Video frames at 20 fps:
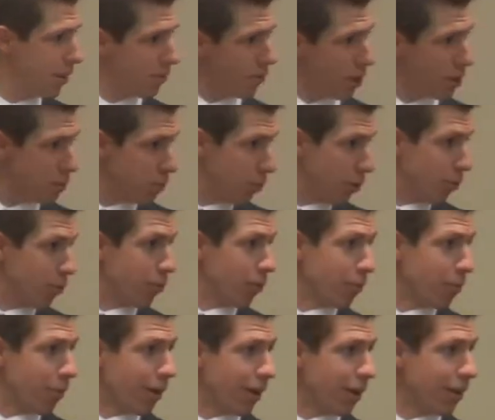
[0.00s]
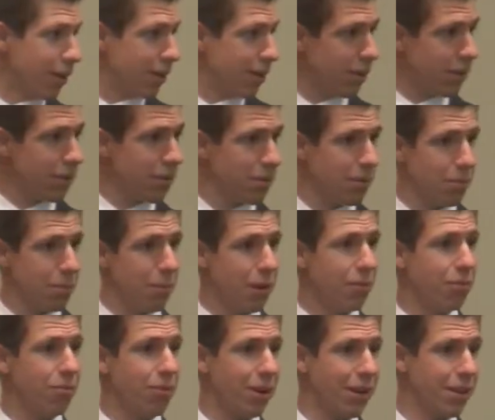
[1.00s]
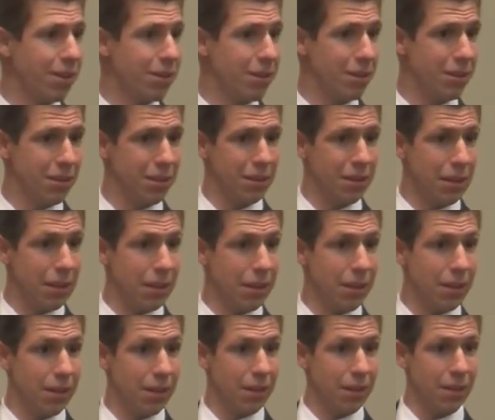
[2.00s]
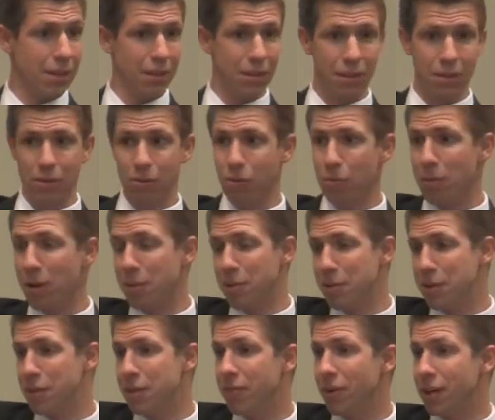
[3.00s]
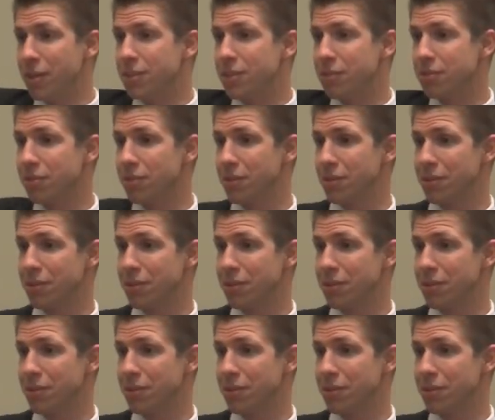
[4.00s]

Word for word: Facebook with my, my friend who may be divisive.